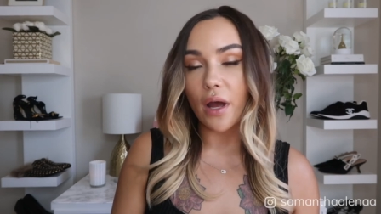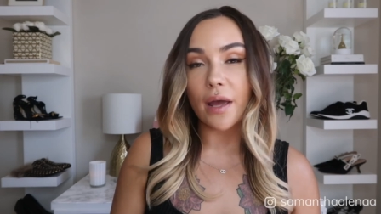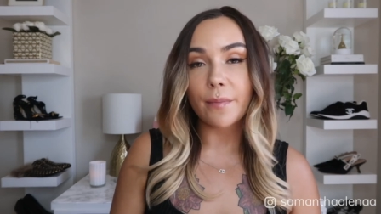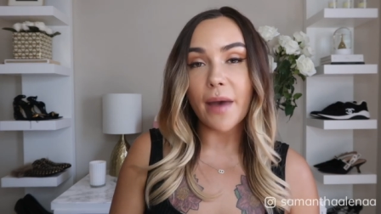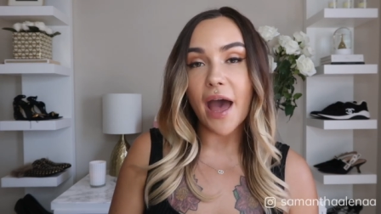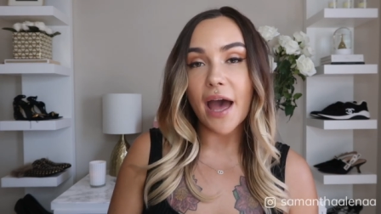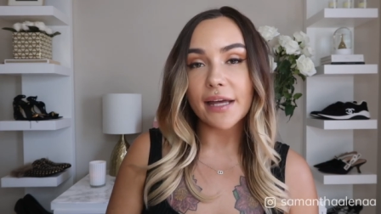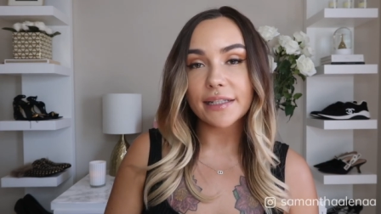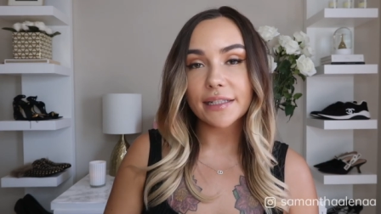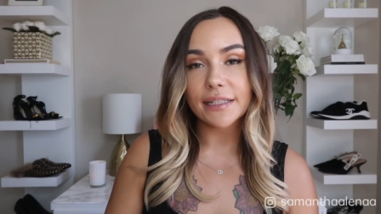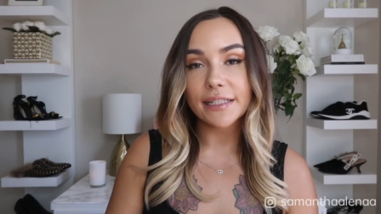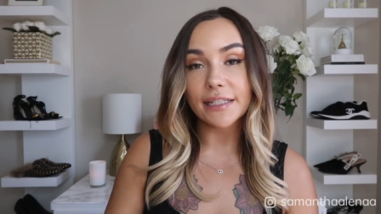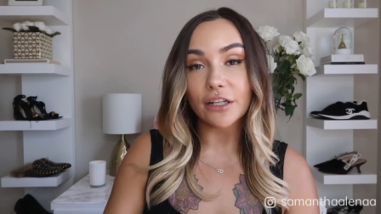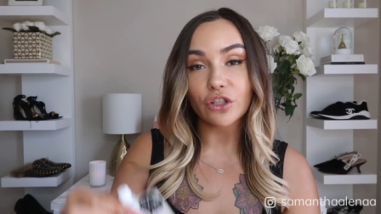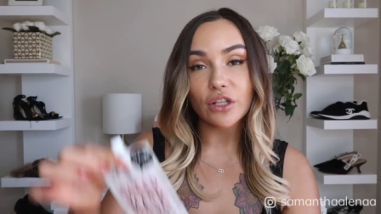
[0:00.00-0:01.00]
a mask
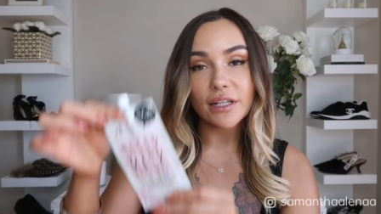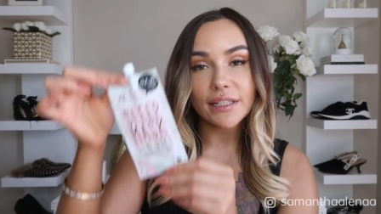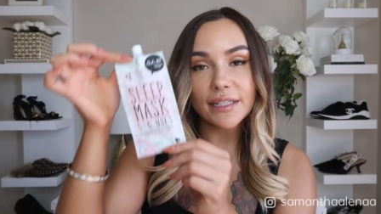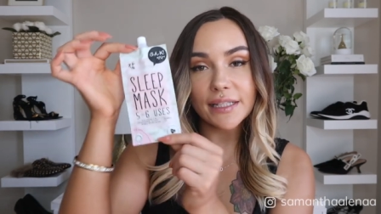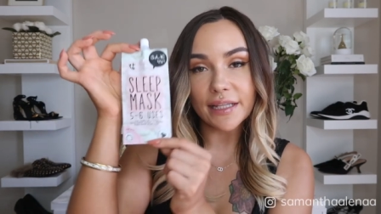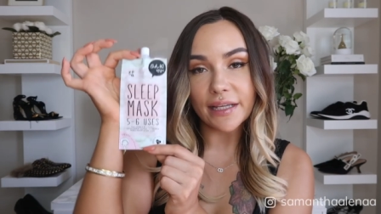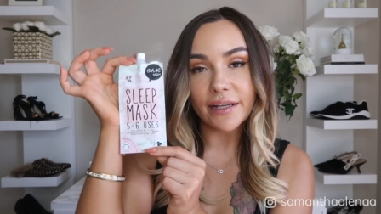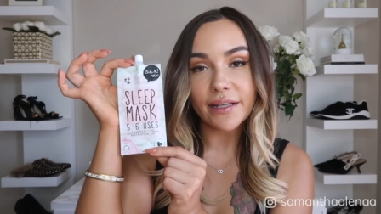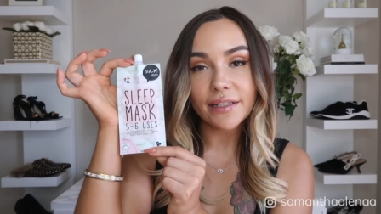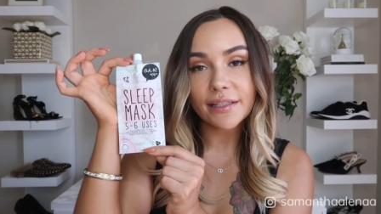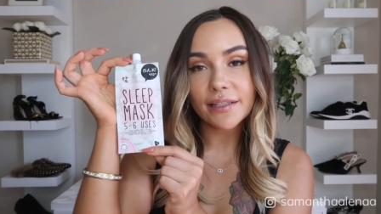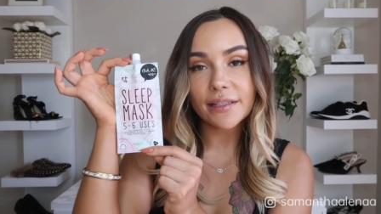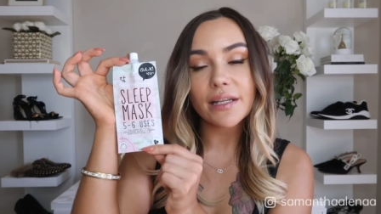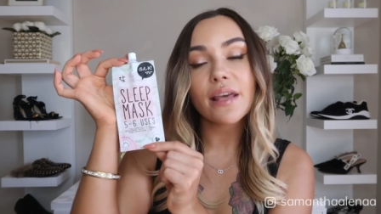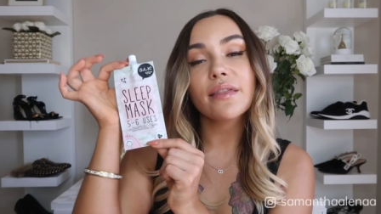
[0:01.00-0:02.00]
such as this.